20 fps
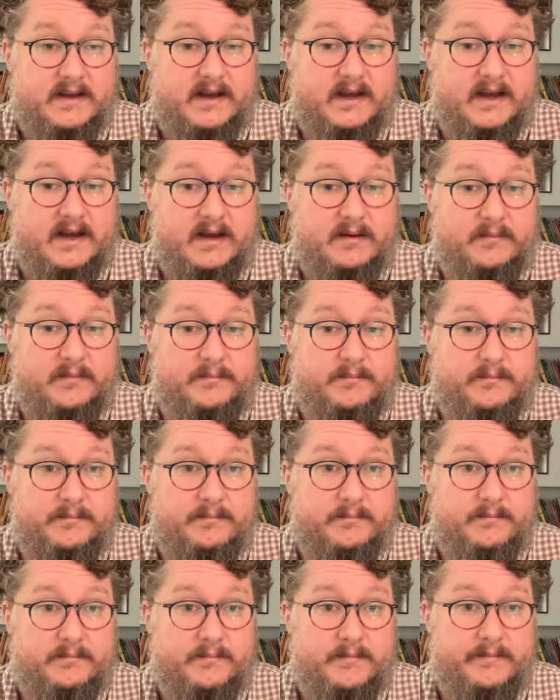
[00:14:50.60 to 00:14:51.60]

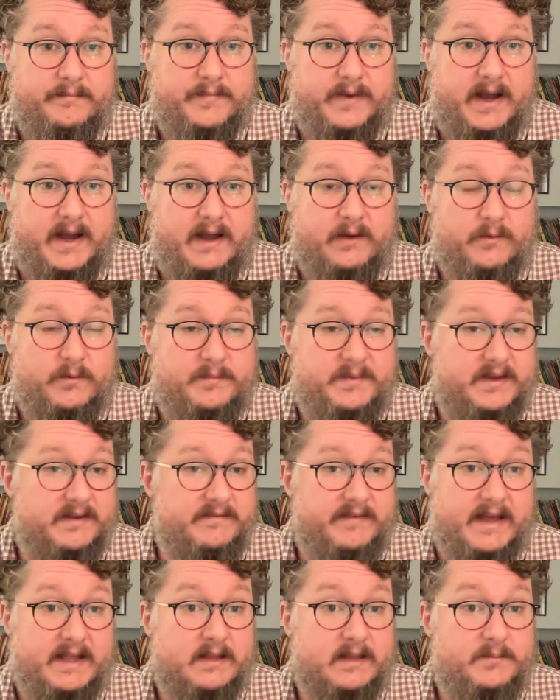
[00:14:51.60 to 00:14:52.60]
Um, I will be
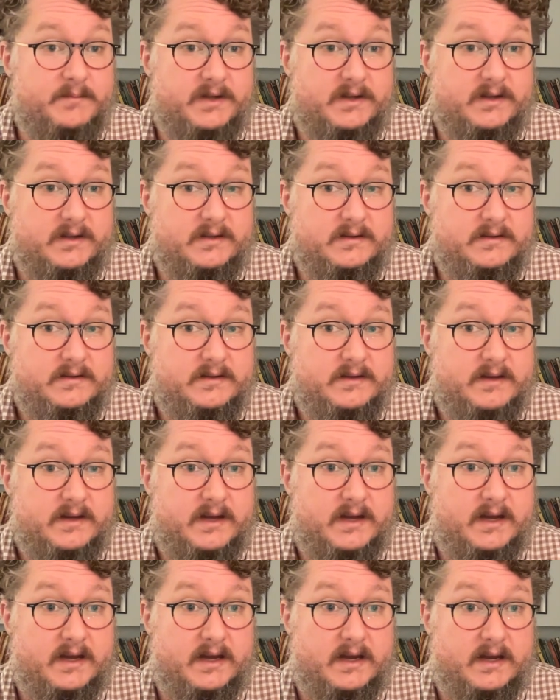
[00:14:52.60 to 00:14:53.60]
available.
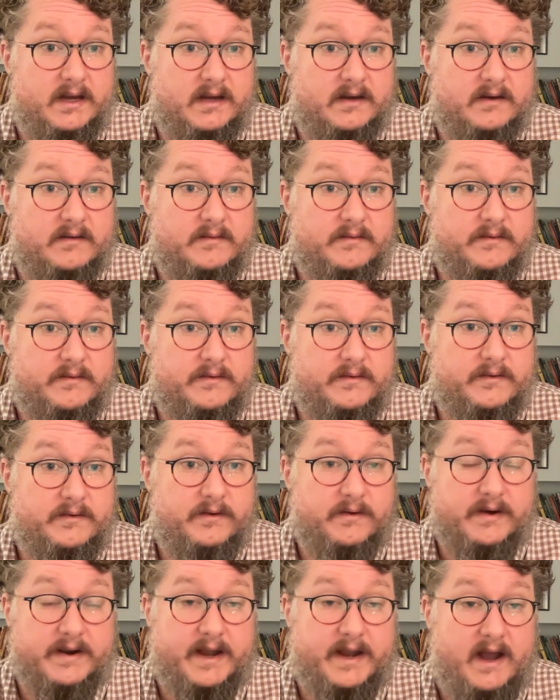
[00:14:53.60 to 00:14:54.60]
Uh,
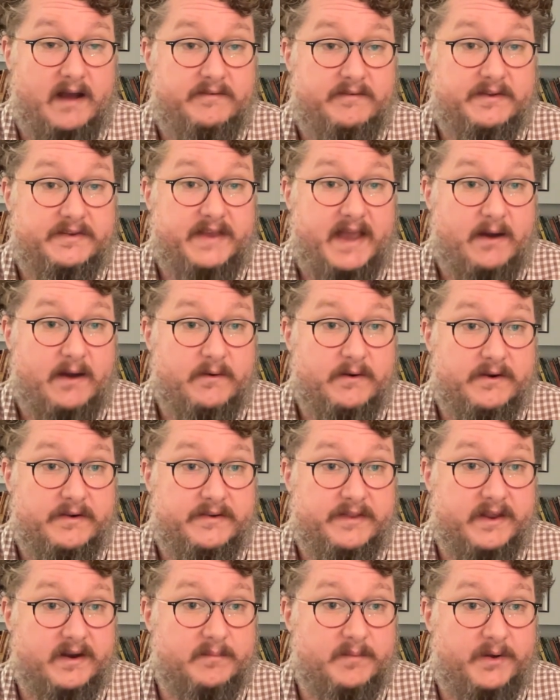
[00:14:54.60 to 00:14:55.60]
during office
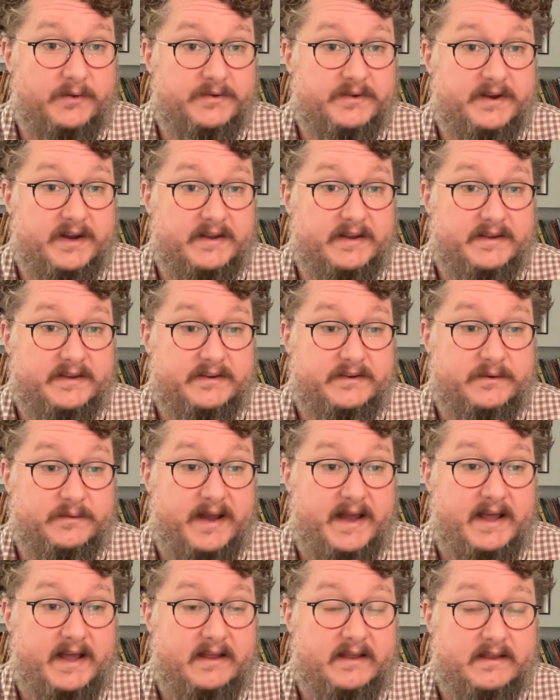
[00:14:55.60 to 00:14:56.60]
hours that are posted on
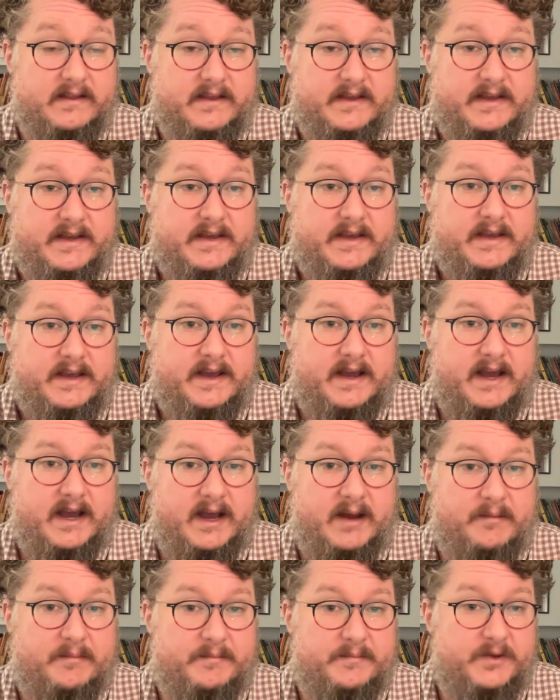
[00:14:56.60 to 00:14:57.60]
D2L.
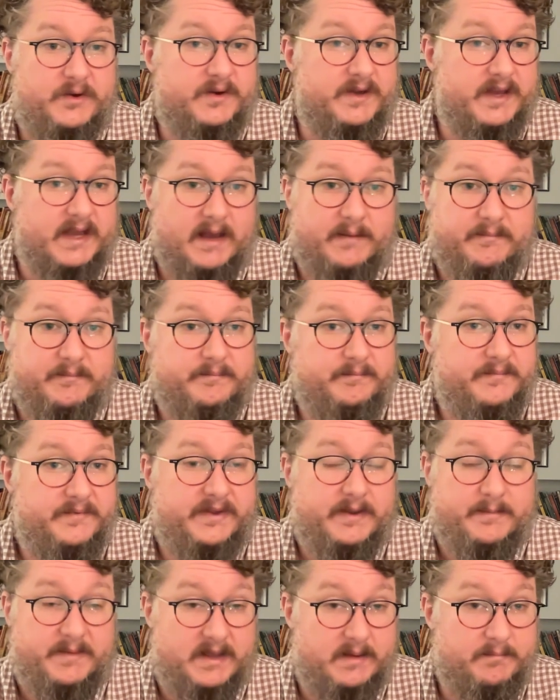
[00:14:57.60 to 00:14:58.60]
Um, you can come
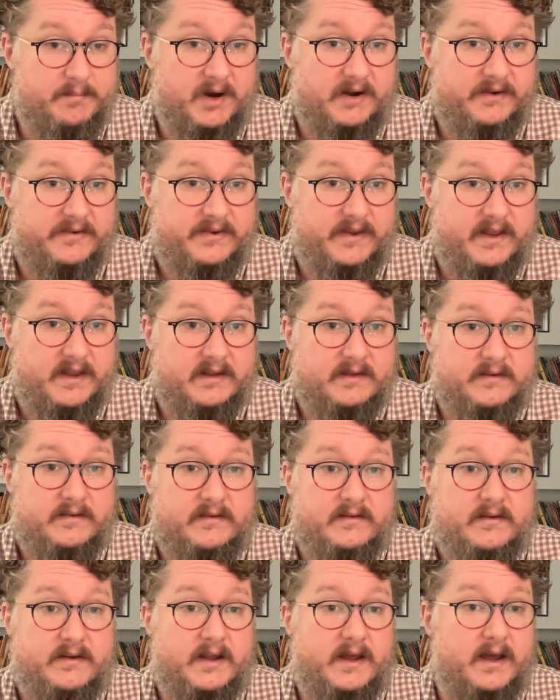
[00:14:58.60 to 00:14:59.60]
see me in
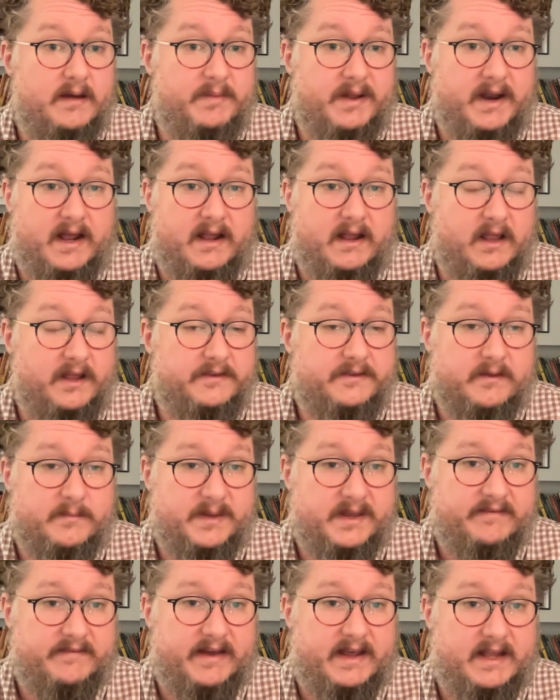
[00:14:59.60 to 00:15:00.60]
person, uh, but I'll also
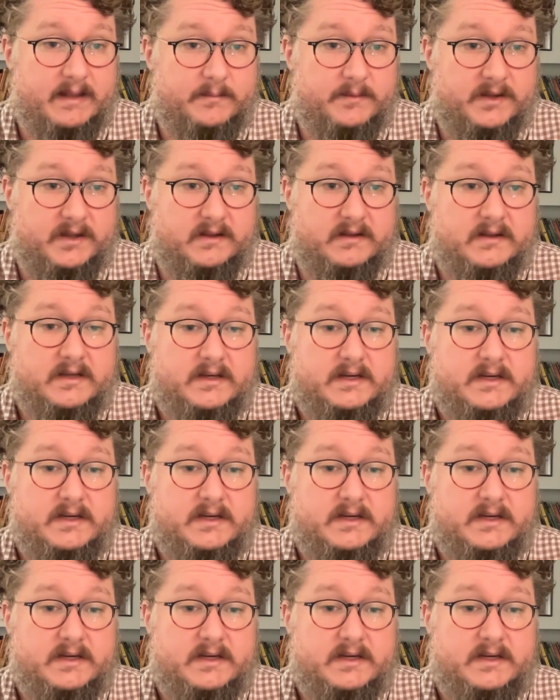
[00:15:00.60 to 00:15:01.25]
be available